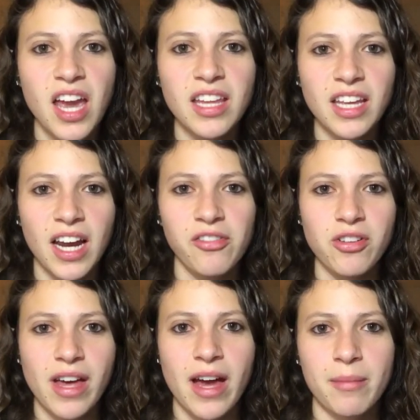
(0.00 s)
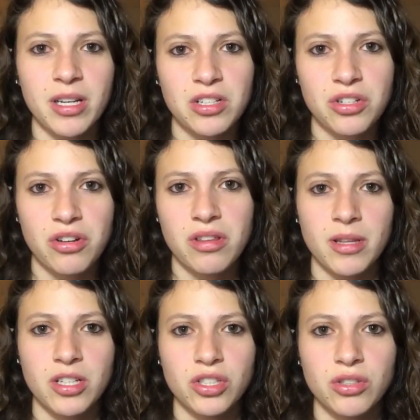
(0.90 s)
And then after that, I'm going to show you some
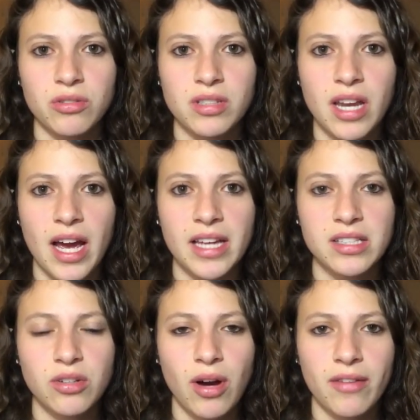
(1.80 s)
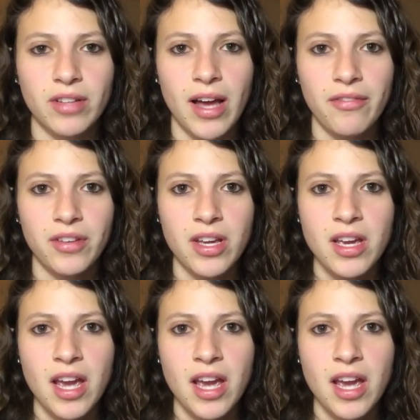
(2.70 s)
of the shoes that I still have left,